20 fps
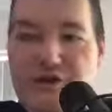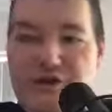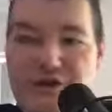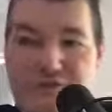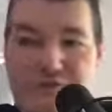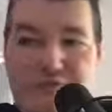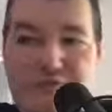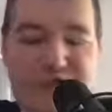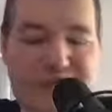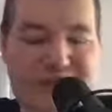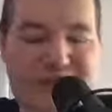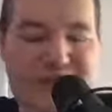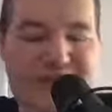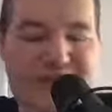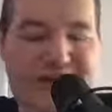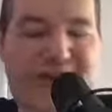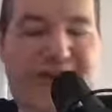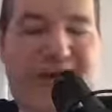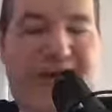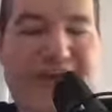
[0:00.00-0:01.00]

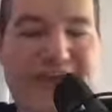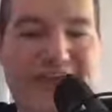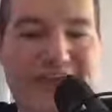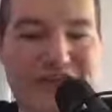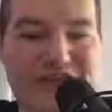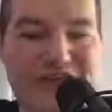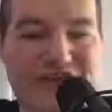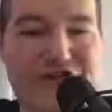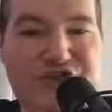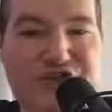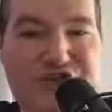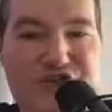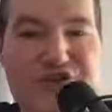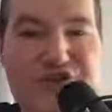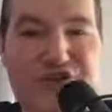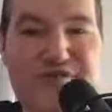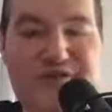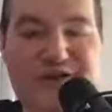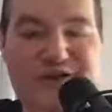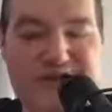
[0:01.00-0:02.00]
Music I can
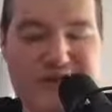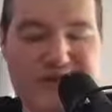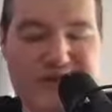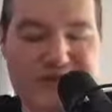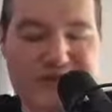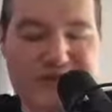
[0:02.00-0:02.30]
cheer us,